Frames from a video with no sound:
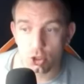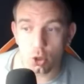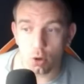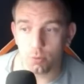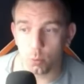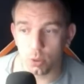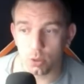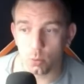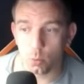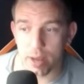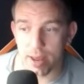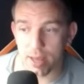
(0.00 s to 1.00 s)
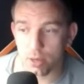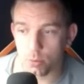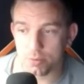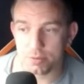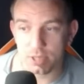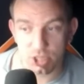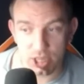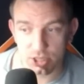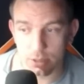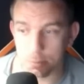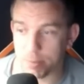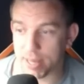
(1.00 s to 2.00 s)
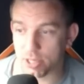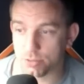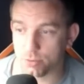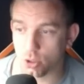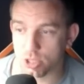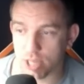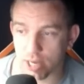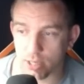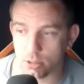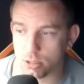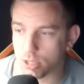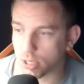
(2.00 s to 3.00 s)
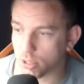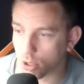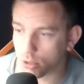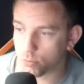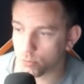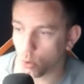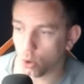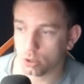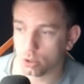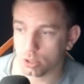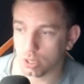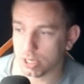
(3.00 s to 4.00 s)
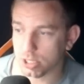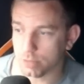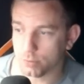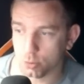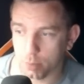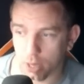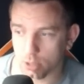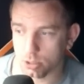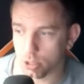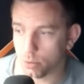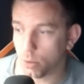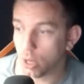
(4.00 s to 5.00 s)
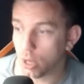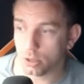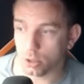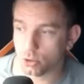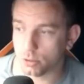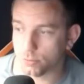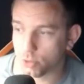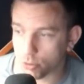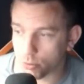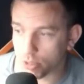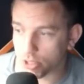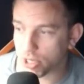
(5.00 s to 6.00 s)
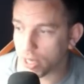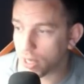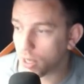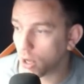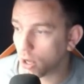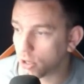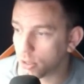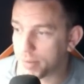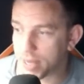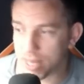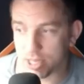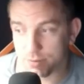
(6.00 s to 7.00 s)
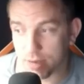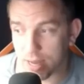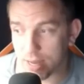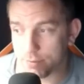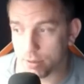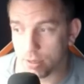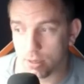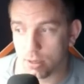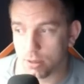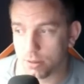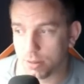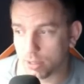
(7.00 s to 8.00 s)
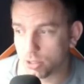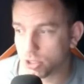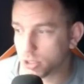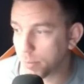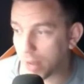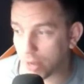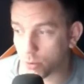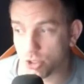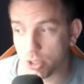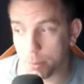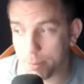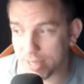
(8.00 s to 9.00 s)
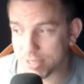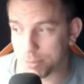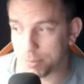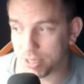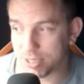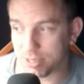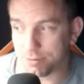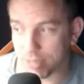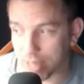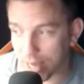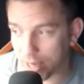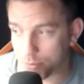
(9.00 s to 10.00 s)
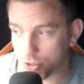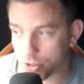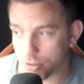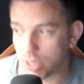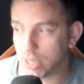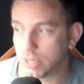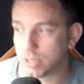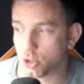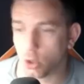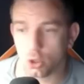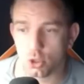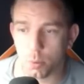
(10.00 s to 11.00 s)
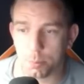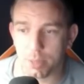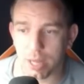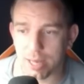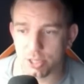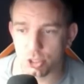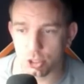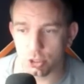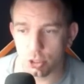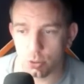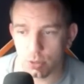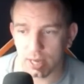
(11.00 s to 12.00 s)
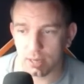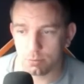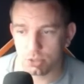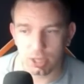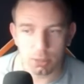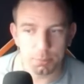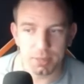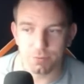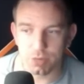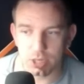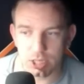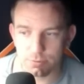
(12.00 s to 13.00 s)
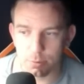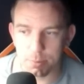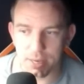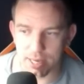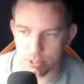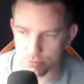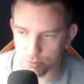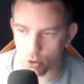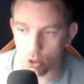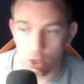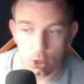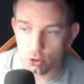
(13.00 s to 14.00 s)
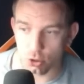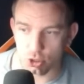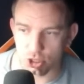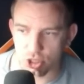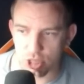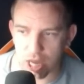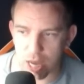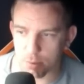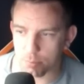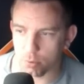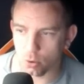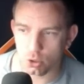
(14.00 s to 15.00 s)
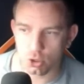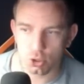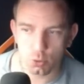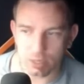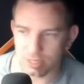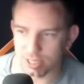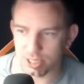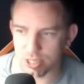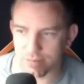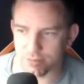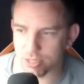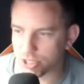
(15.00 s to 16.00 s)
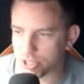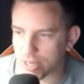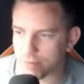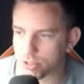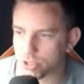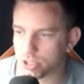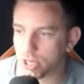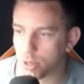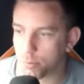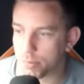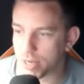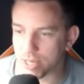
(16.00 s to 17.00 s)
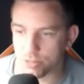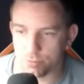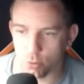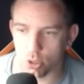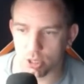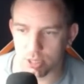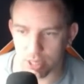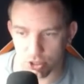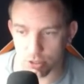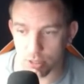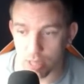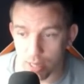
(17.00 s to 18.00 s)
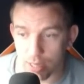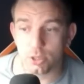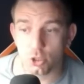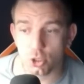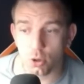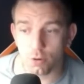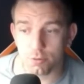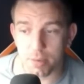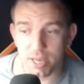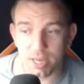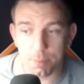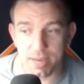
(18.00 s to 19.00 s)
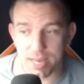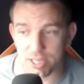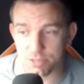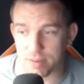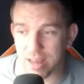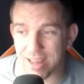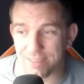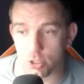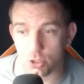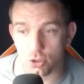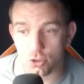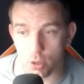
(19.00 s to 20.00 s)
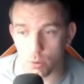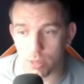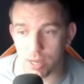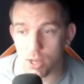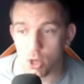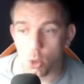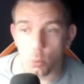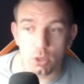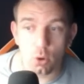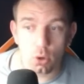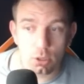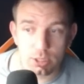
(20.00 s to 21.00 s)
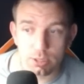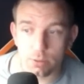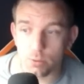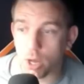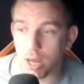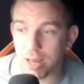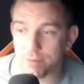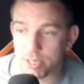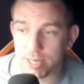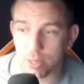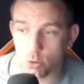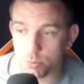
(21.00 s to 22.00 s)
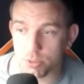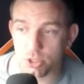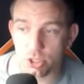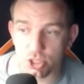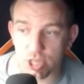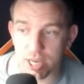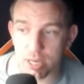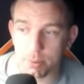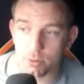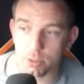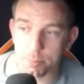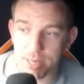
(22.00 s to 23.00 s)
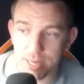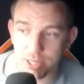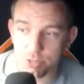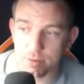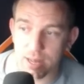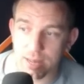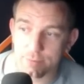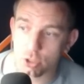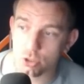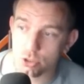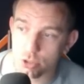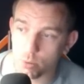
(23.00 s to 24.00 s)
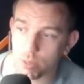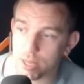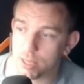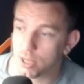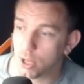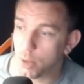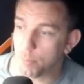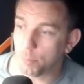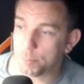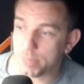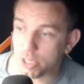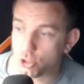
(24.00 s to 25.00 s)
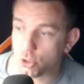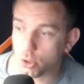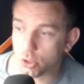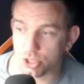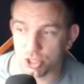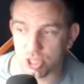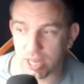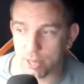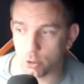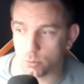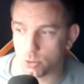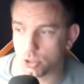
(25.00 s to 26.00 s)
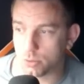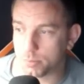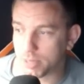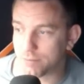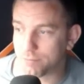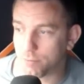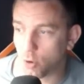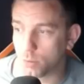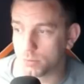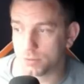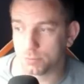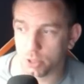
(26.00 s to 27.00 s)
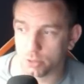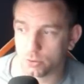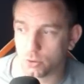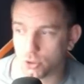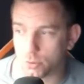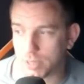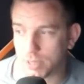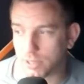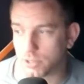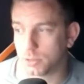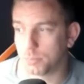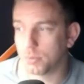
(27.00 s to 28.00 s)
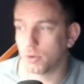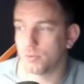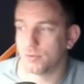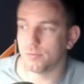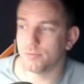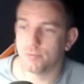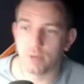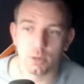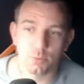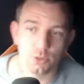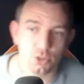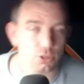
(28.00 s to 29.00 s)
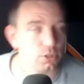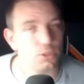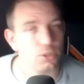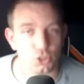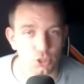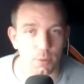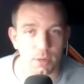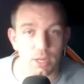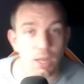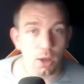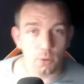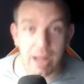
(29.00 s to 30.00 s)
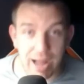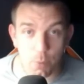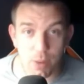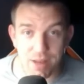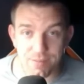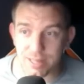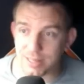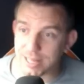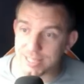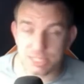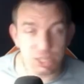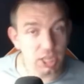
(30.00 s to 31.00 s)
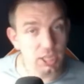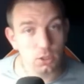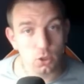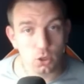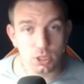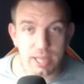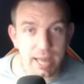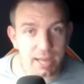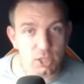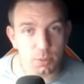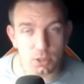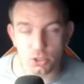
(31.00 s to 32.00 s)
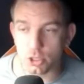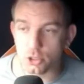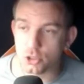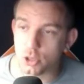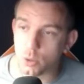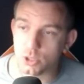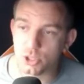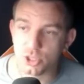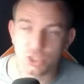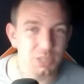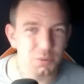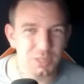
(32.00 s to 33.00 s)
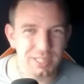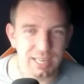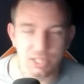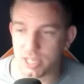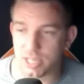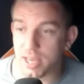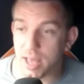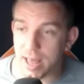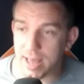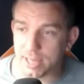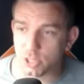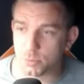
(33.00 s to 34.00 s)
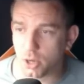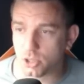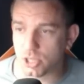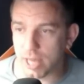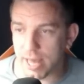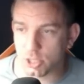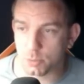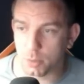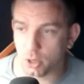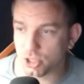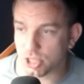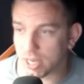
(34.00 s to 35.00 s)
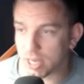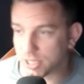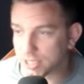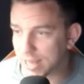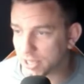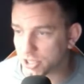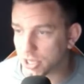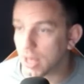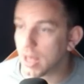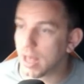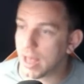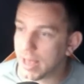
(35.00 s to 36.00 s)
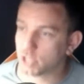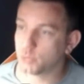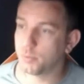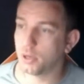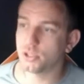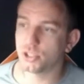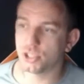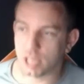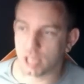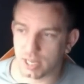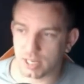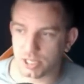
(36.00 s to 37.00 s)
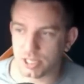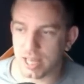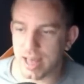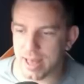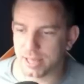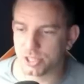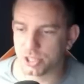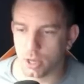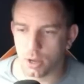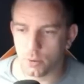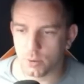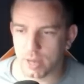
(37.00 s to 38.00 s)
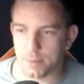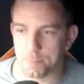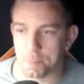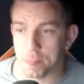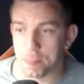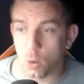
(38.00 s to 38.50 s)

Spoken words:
SCUF will work with existing PS4 titles like God of War, The Last of Us Part 2, Ghost of Tunisia on the PS5, thanks to backwards compatibility for games. This also applies to new games still being released for PS4, such as Cyberpunk 2077's PS4 edition. Will SCUF make a PS5 controller? We currently do not have an announcement to share about the PS5 controller, but be sure to sign up to be informed of products updates above and follow us and so on. However, let's take a look at the Xbox controllers and see what they say. Xbox, Xbox Series X, Xbox Series S, okay?